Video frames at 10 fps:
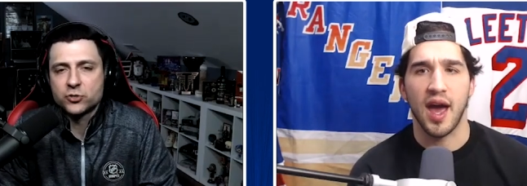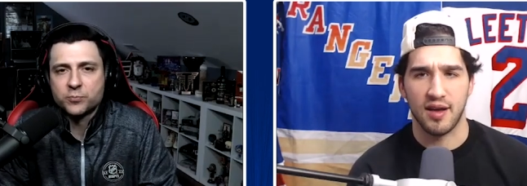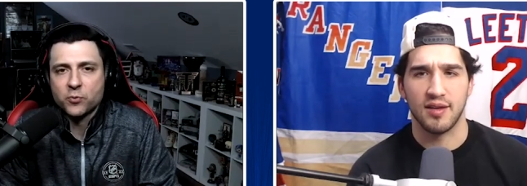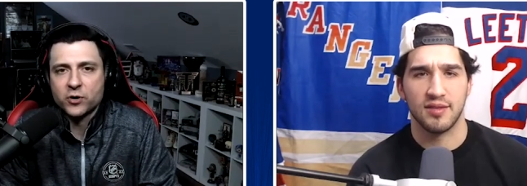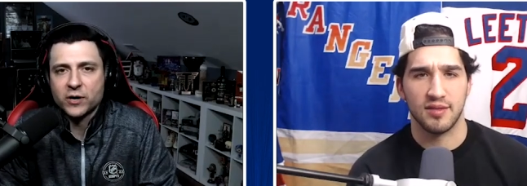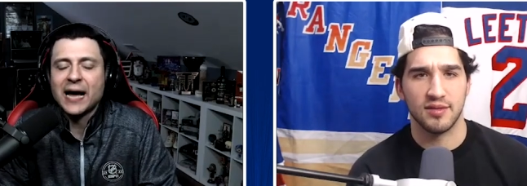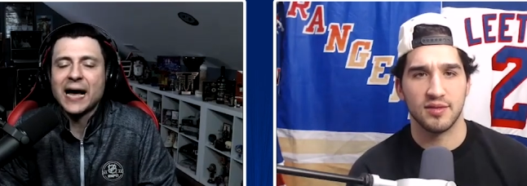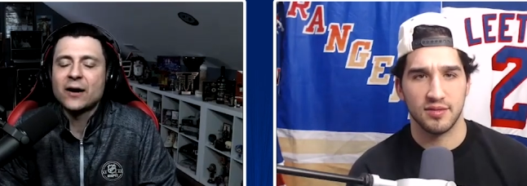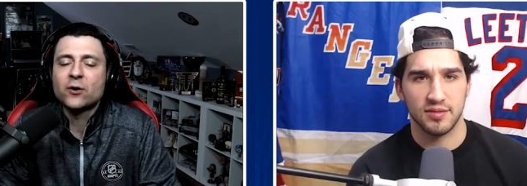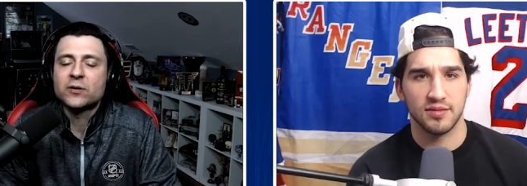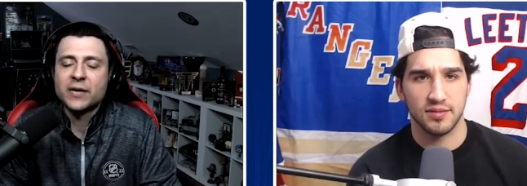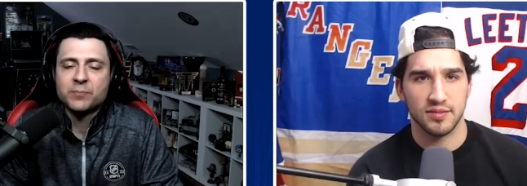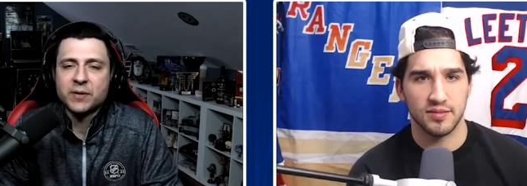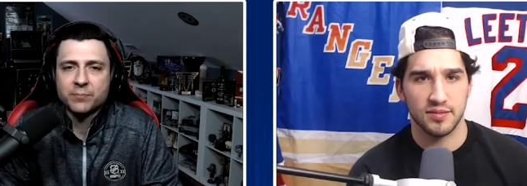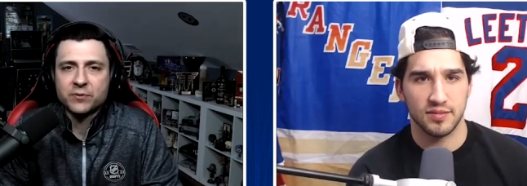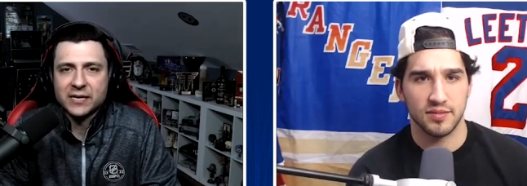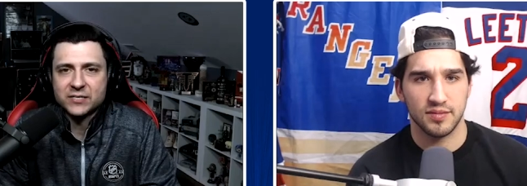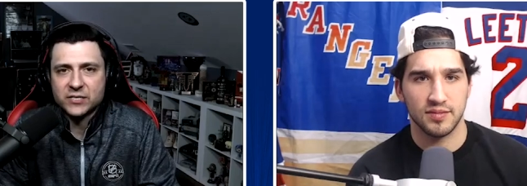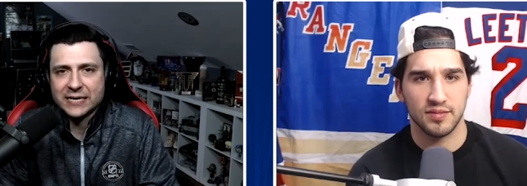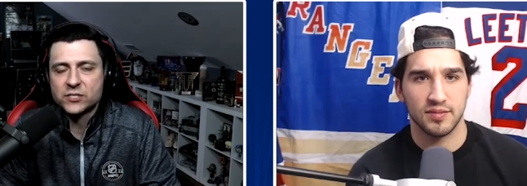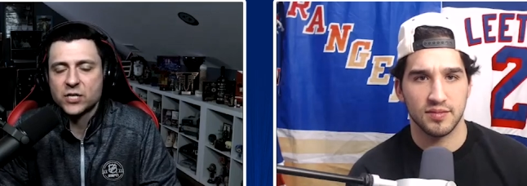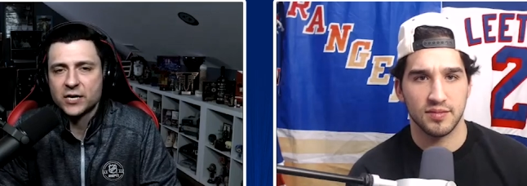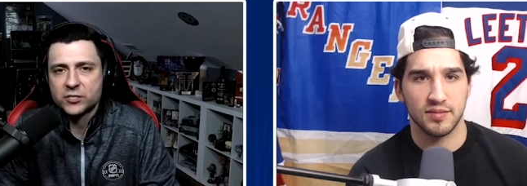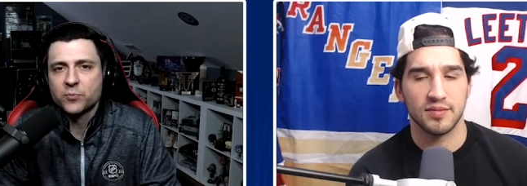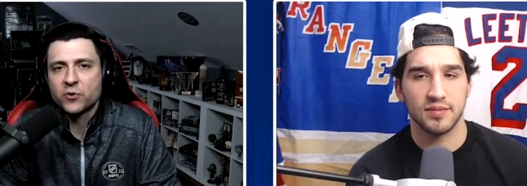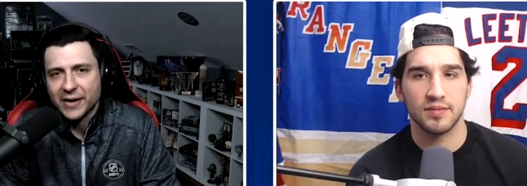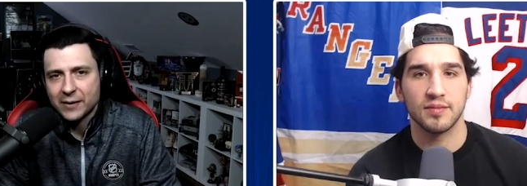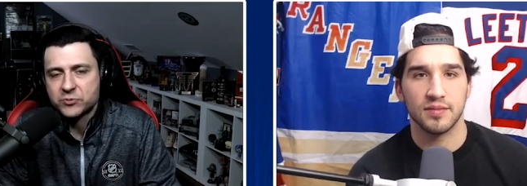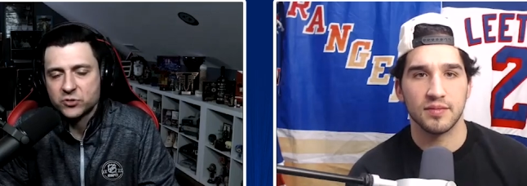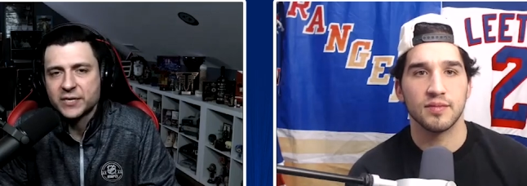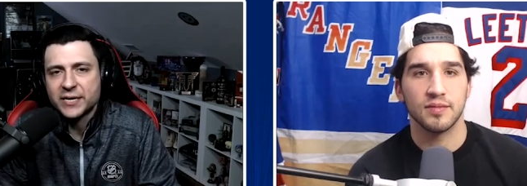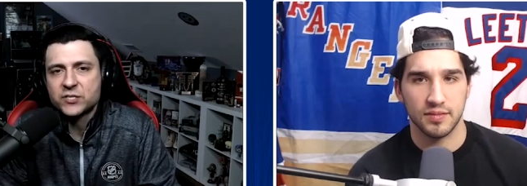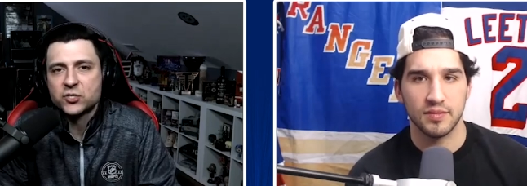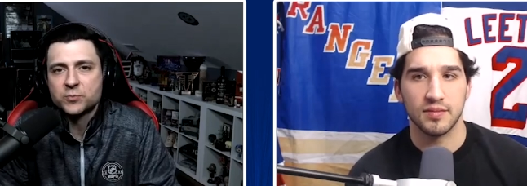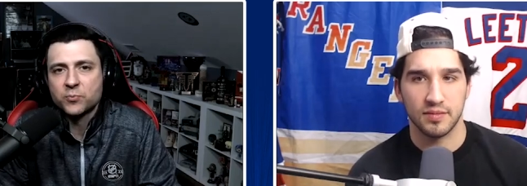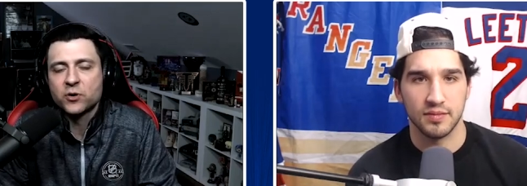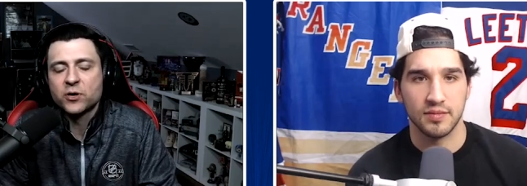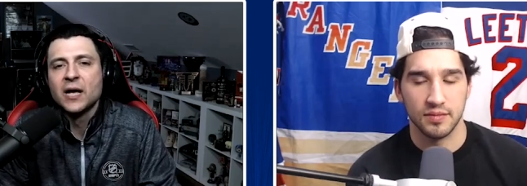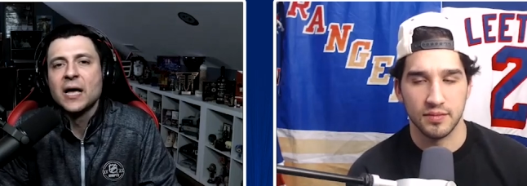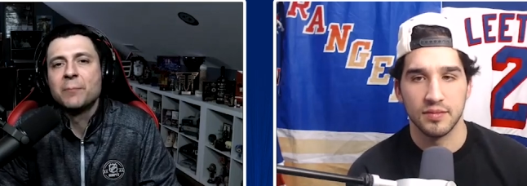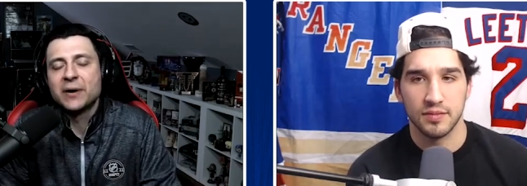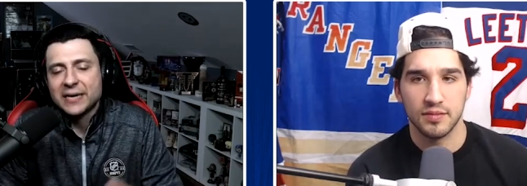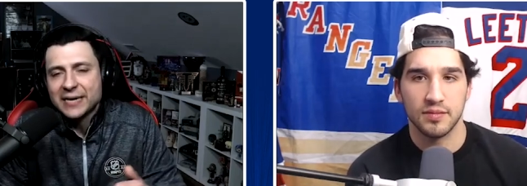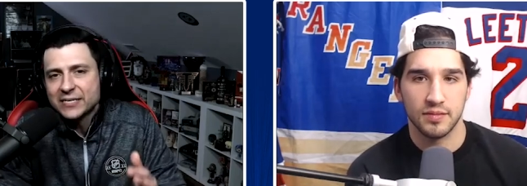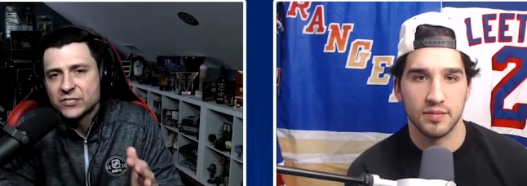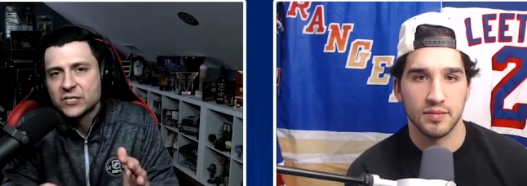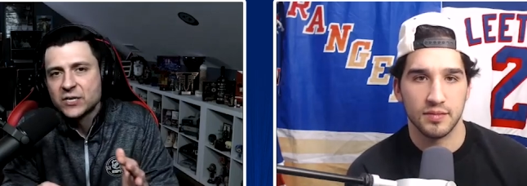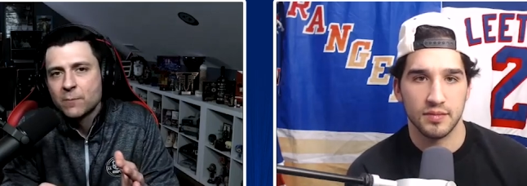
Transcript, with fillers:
Speaker 1: sport. I, I don't like people that say it's not a sport. It absolutely is a sport, mm-hmm. but it is.